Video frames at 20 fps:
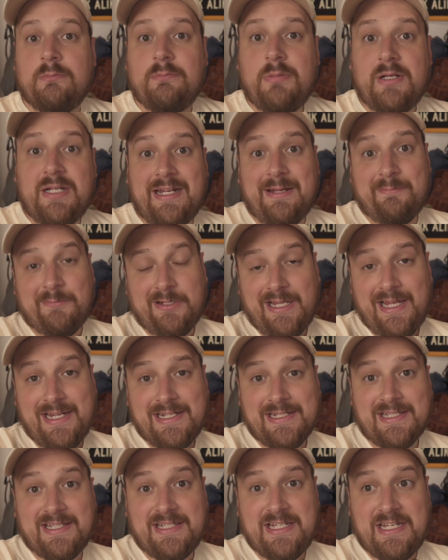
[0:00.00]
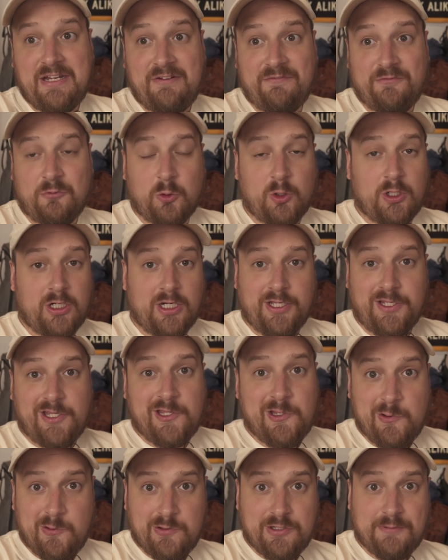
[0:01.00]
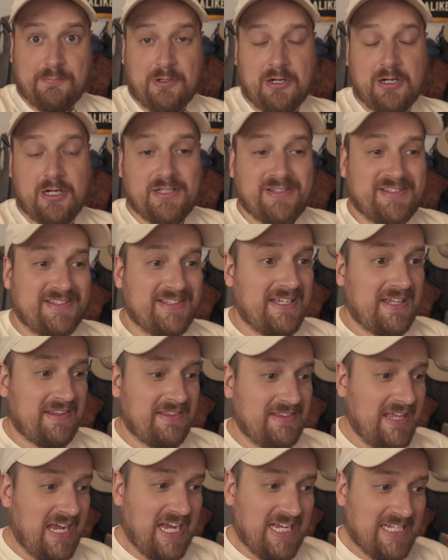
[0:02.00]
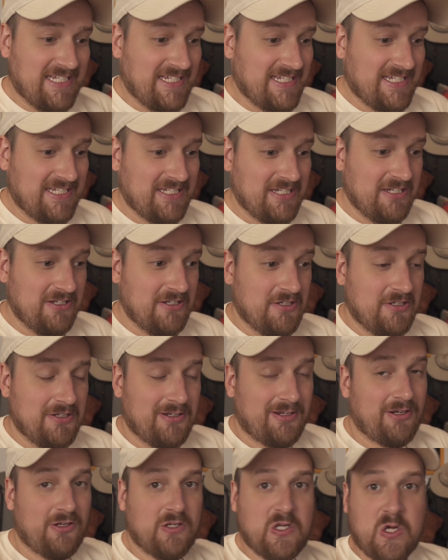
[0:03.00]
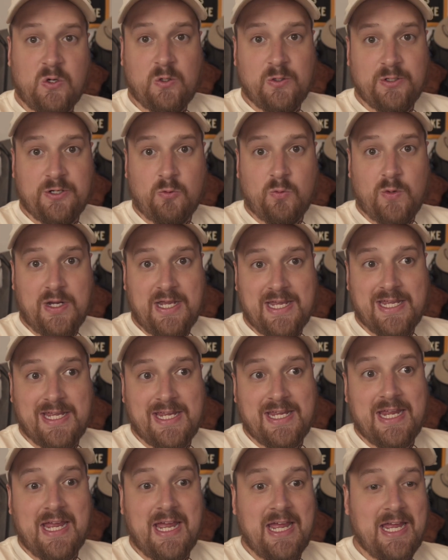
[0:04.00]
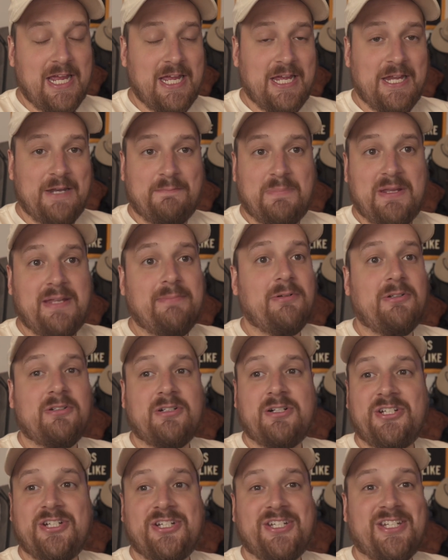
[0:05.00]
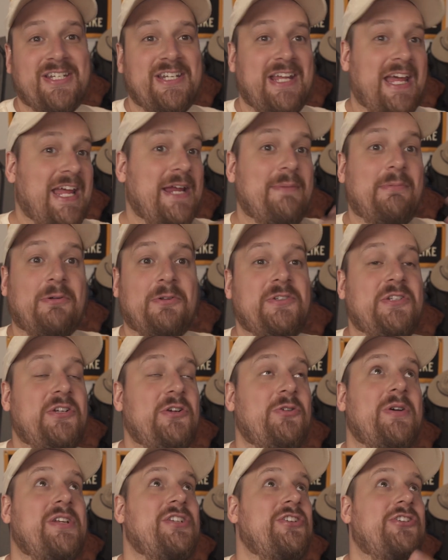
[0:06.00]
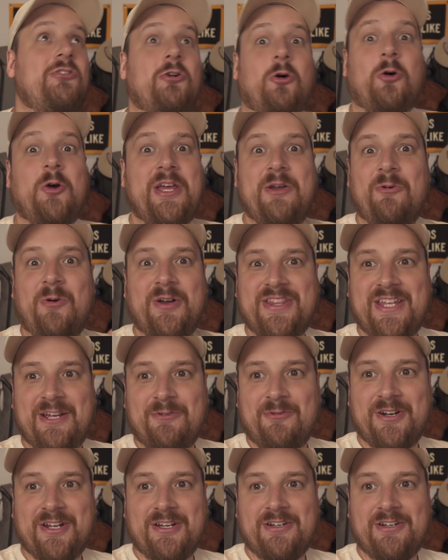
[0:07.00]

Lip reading: But I'm glad to see for a huge part that that's gone away and people are just able to enjoy what they want to